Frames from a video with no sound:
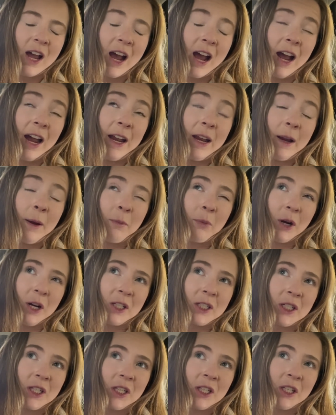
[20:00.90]
I
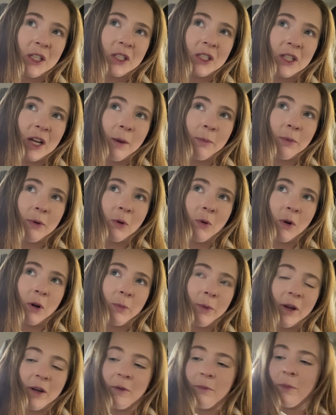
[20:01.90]
pressed the stop
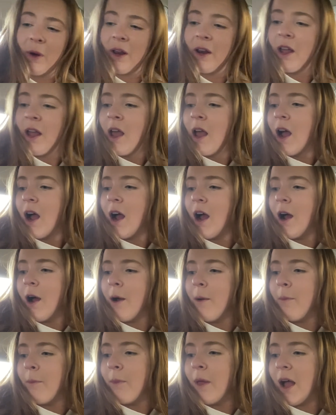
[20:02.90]
record button, but
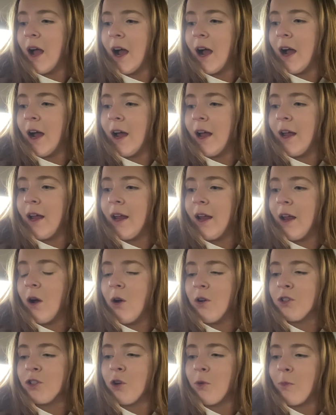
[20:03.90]
I
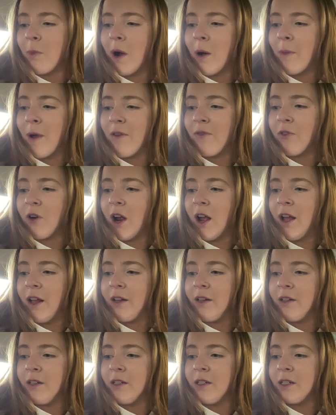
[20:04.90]
also bought my
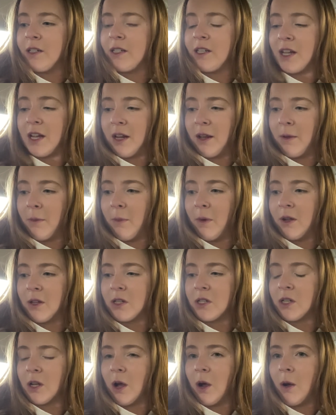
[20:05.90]
friend Tim
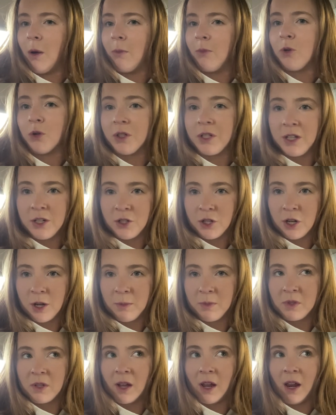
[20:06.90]
some tortilla
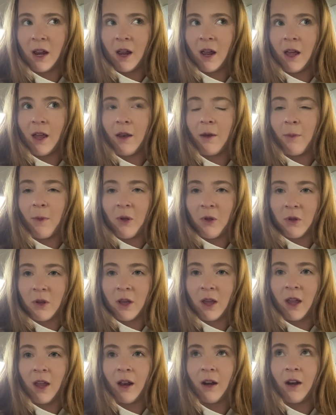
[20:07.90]
chips and
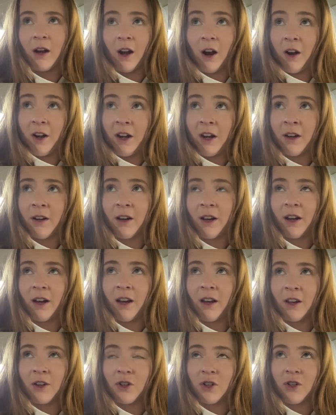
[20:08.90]
milk and an onion, in
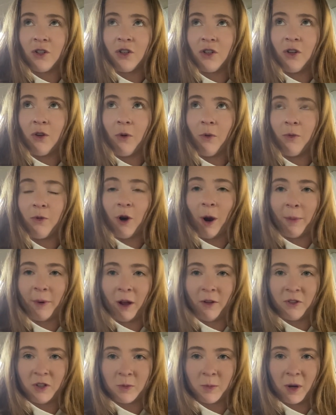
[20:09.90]
addition to dropping
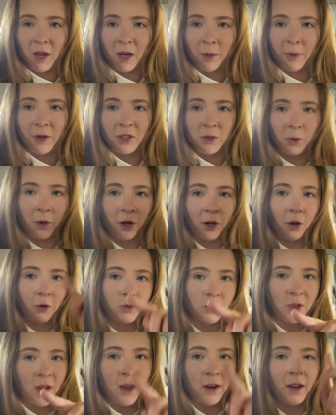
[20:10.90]
off this banana bread. So we're gonna go
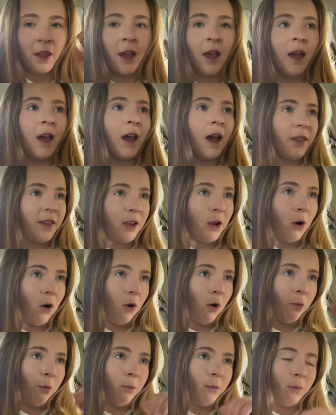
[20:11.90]
do that and then go
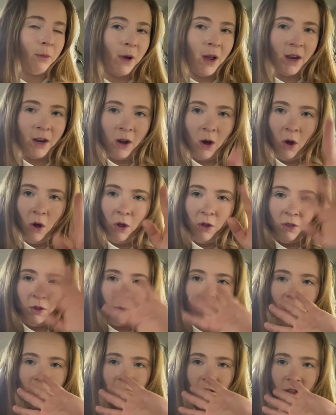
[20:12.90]
home and haul the
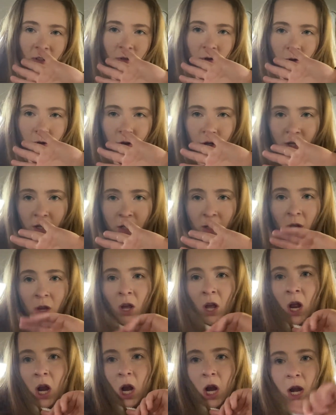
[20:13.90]
rest of this groceries.
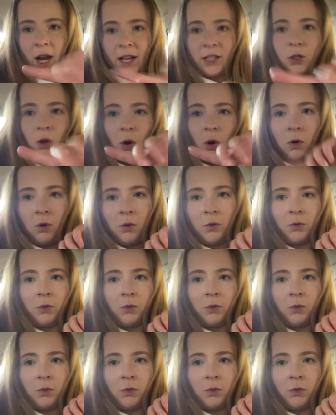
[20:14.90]
Let's go.